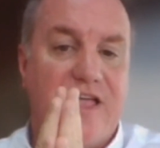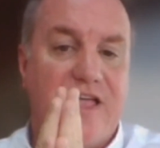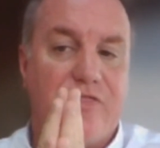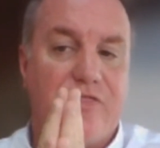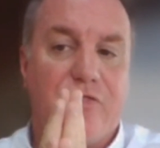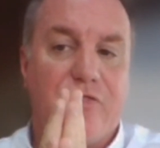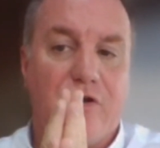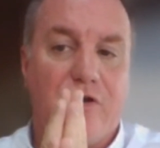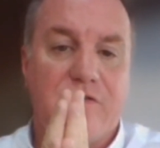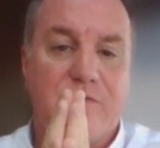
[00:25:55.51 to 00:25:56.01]
and
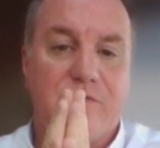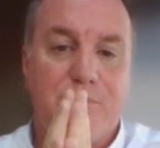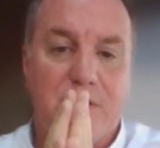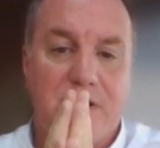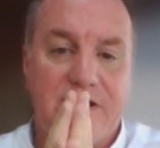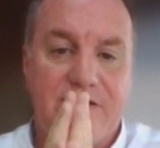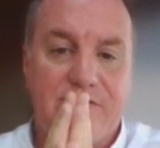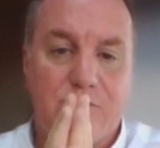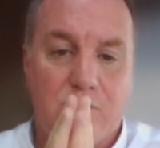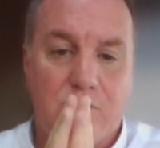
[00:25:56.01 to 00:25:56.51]
that those
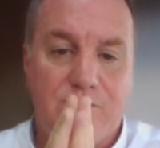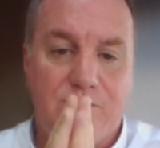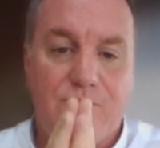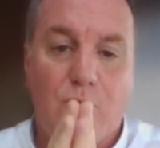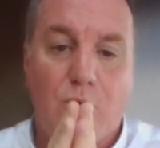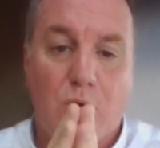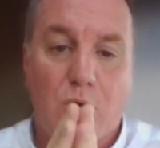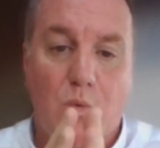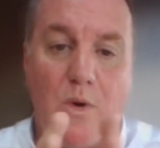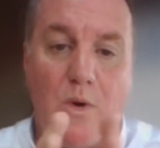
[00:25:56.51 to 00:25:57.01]
beliefs will
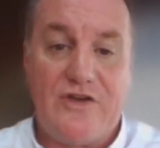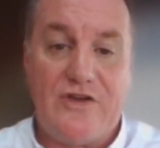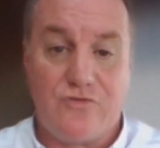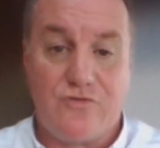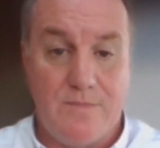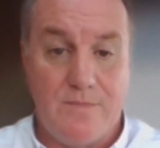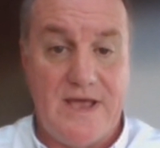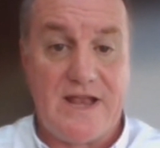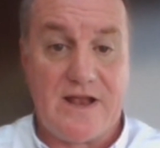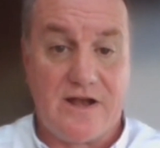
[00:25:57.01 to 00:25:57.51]
fall away
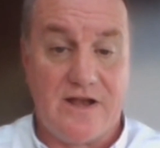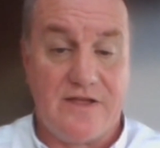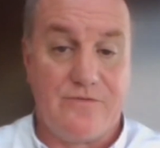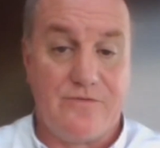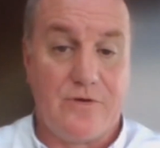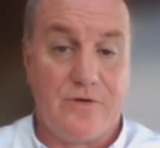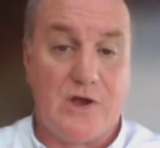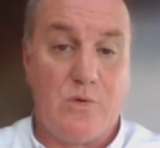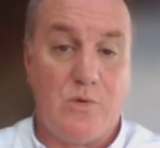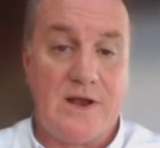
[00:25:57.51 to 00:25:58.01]
dramatically
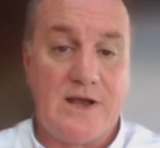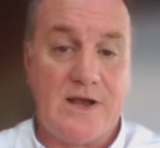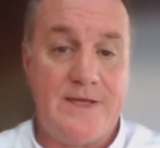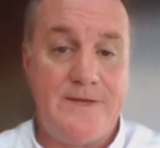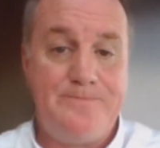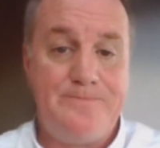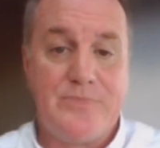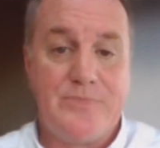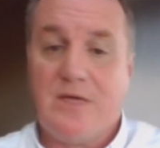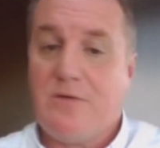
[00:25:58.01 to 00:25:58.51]
very
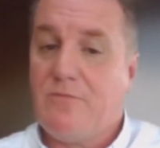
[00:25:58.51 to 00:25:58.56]
quickly.